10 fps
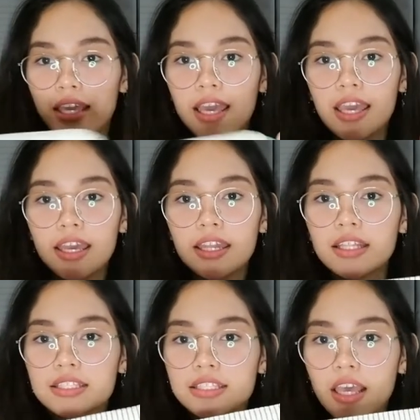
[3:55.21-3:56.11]
And
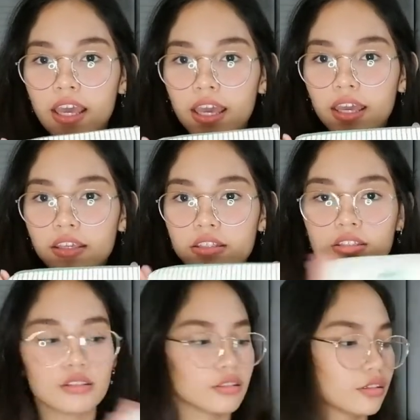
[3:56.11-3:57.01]
it
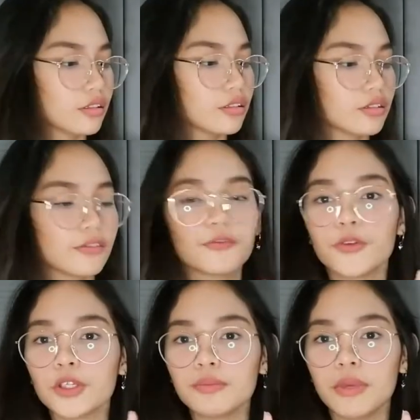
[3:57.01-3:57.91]
says
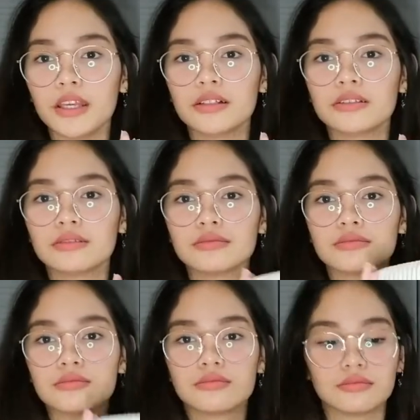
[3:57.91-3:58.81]
fruit meal.
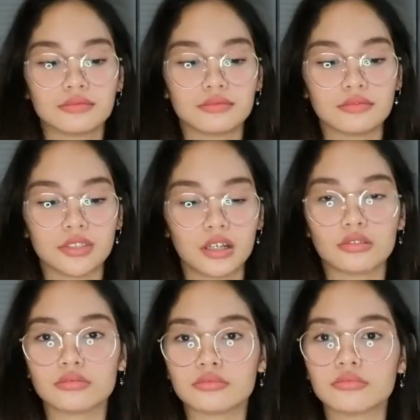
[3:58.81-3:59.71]
So,